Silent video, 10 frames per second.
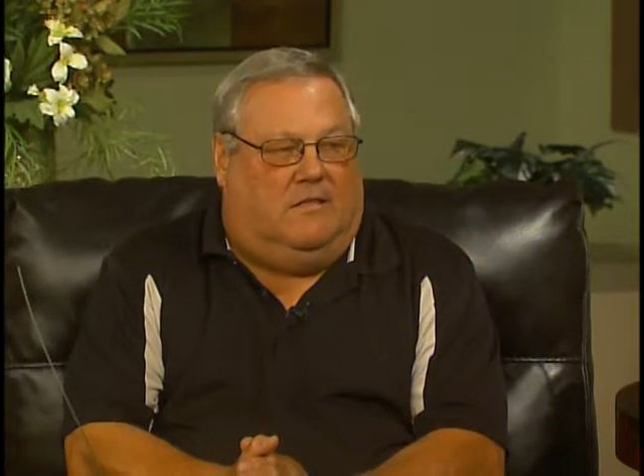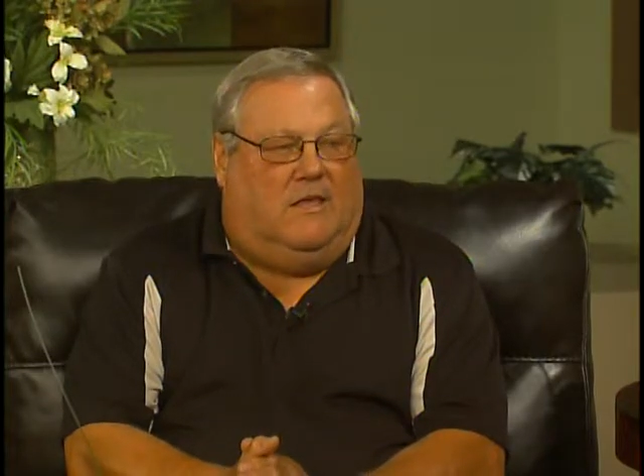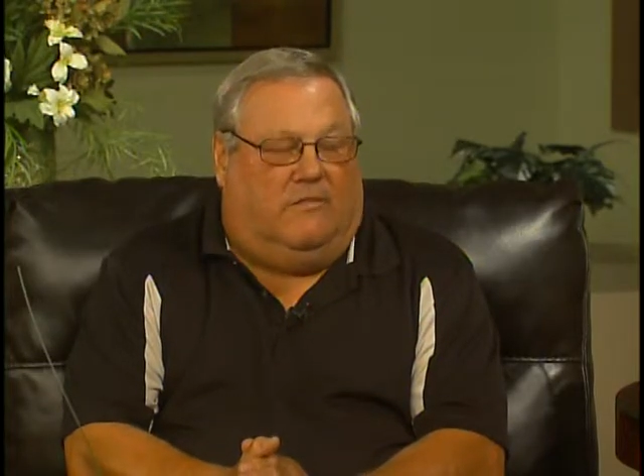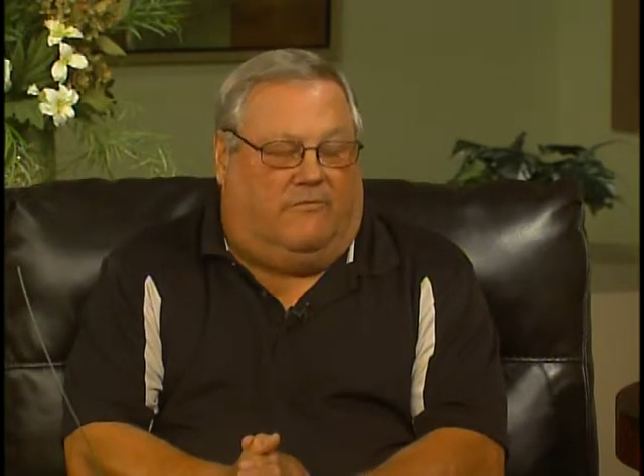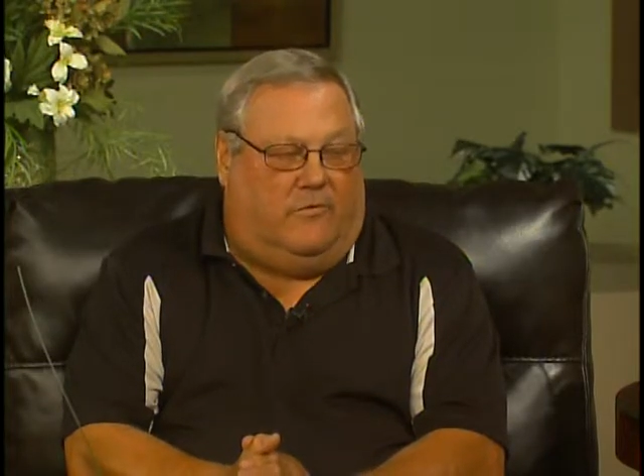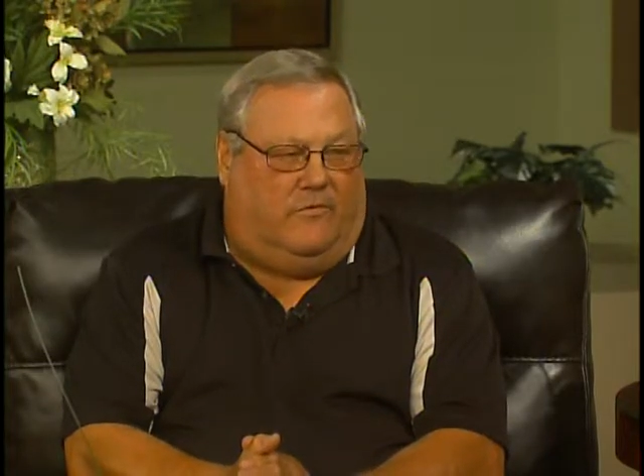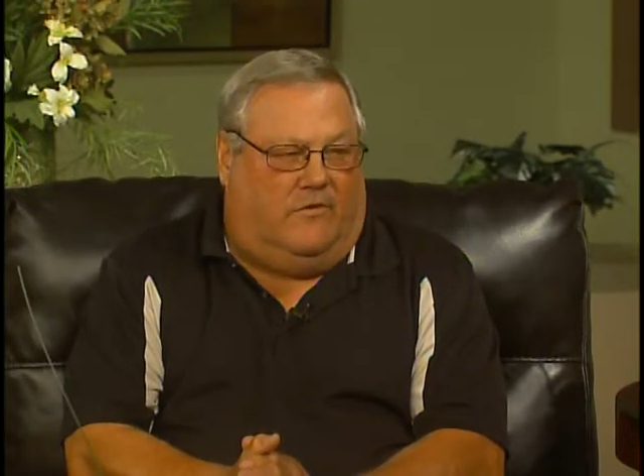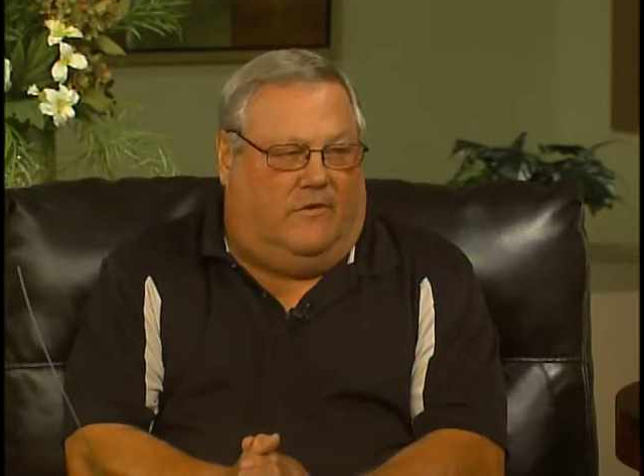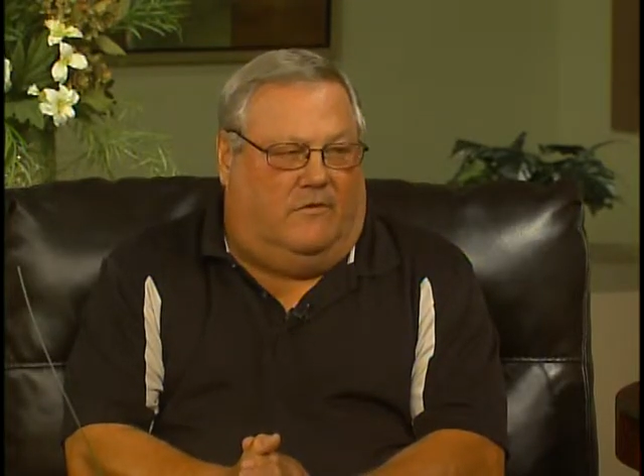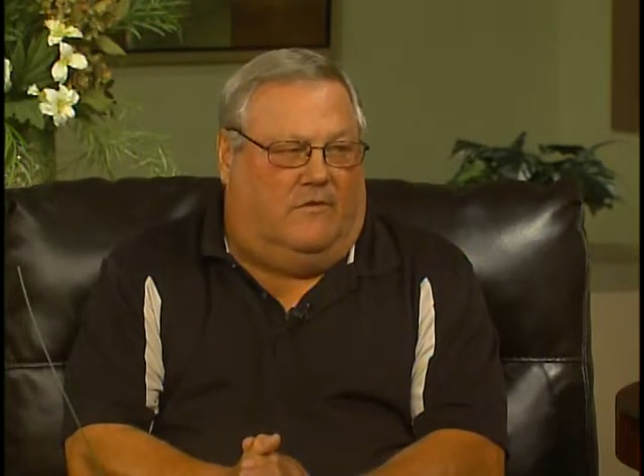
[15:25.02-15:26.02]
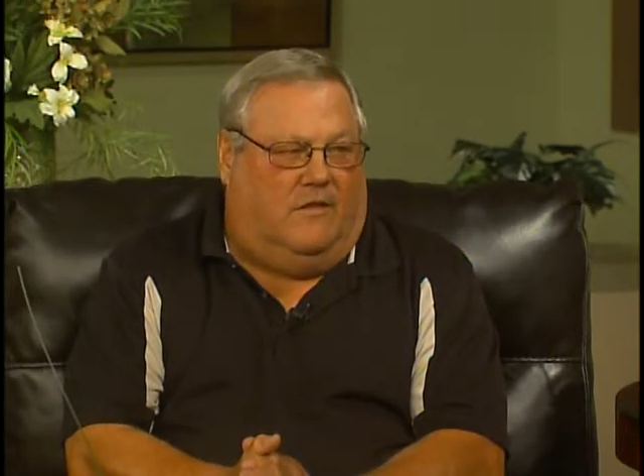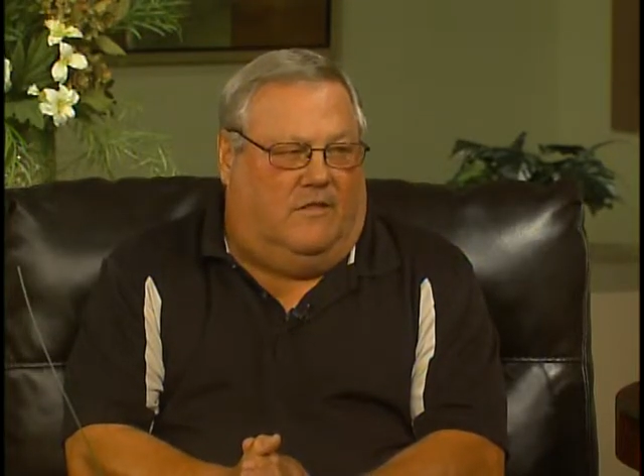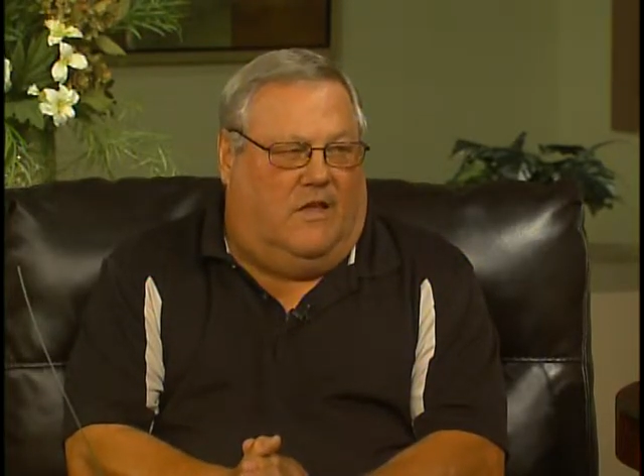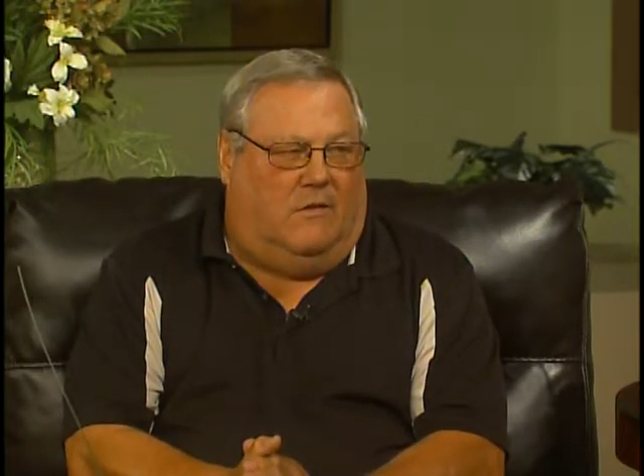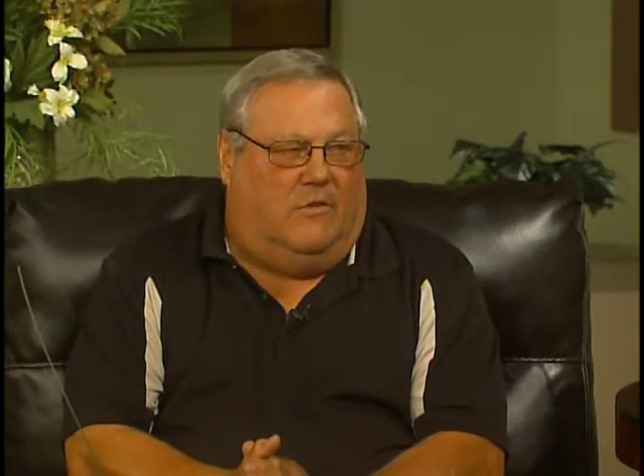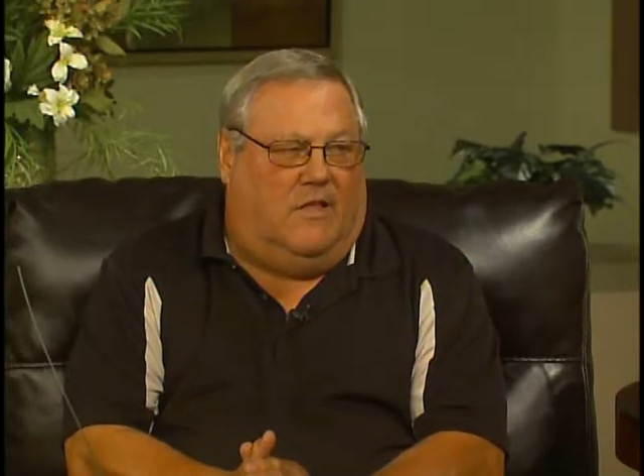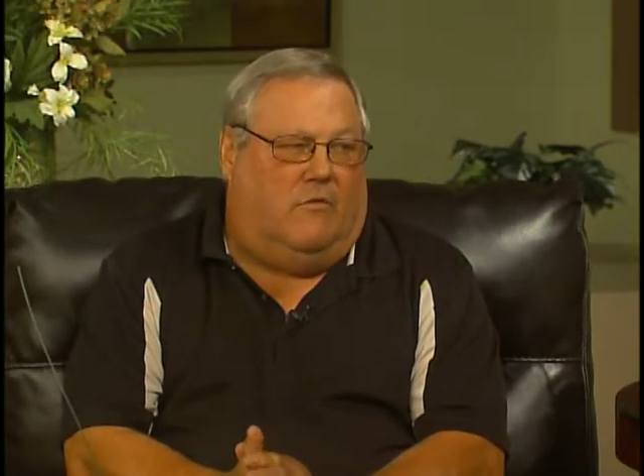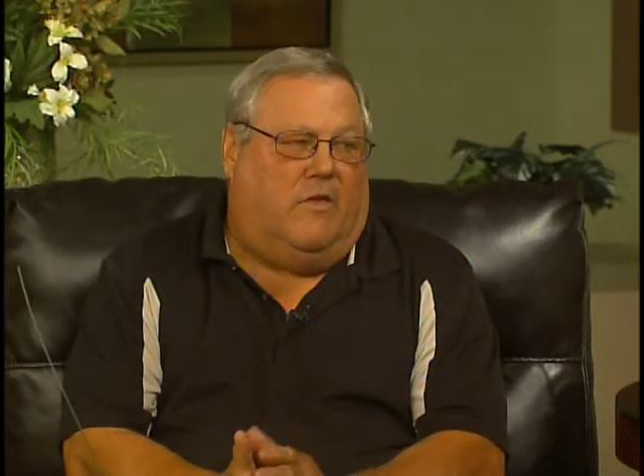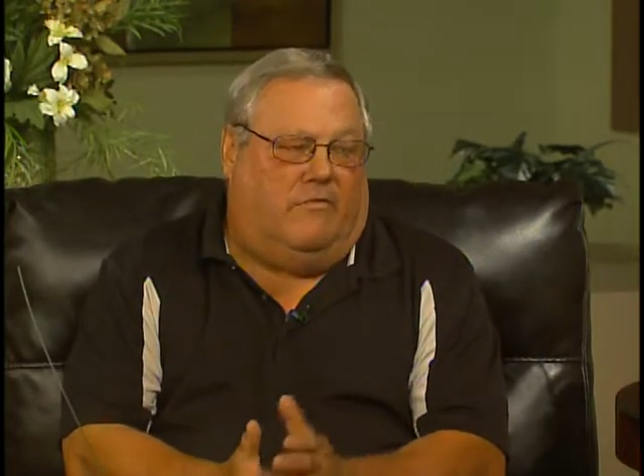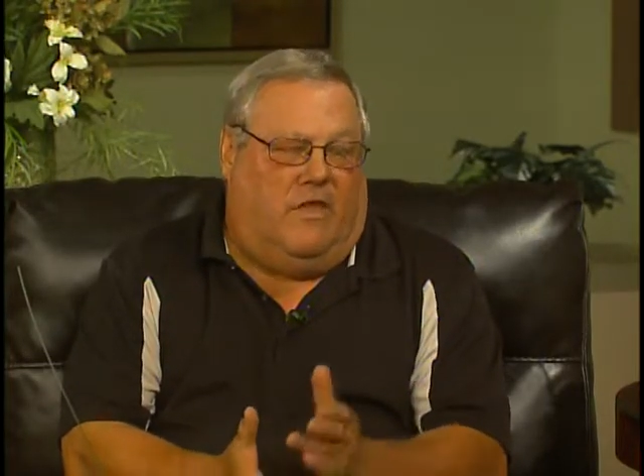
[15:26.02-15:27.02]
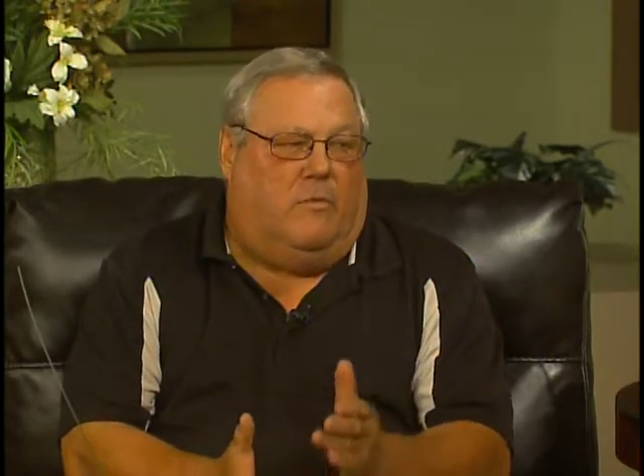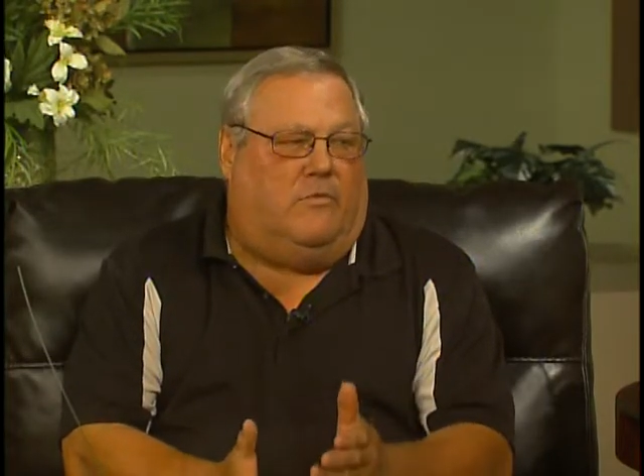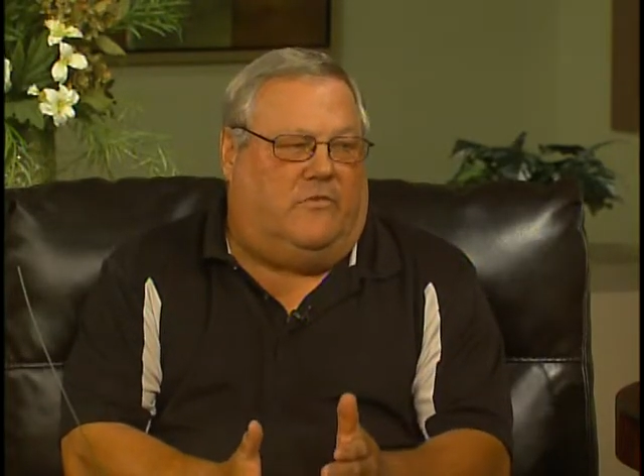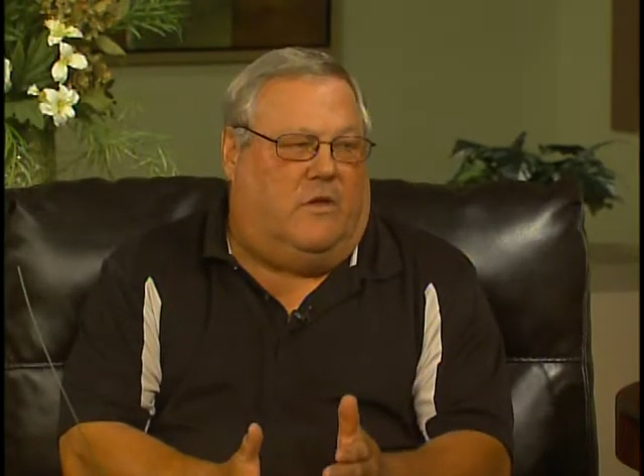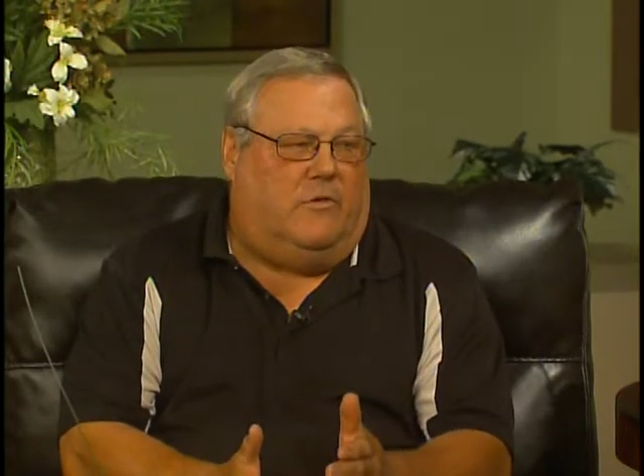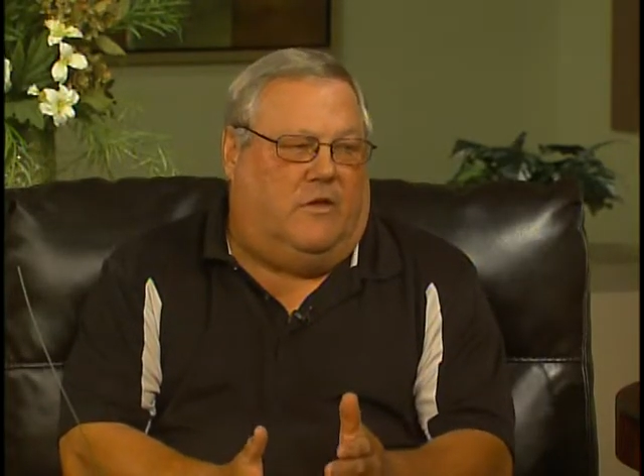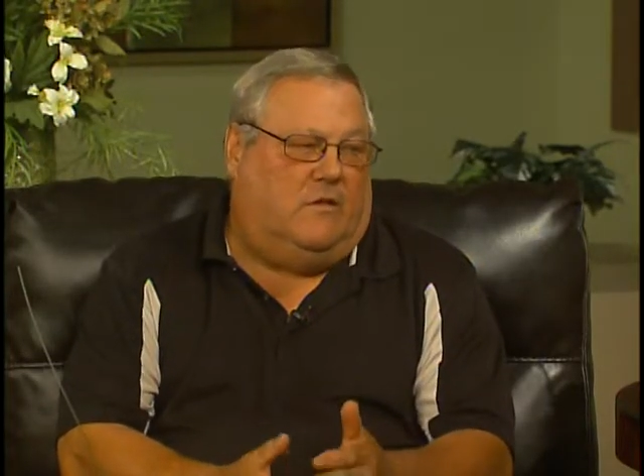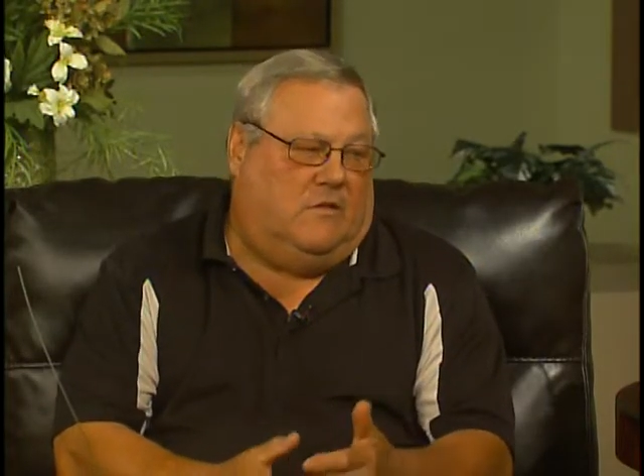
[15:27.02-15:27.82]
a lot of the fruits are done now, but now we have the apples coming in.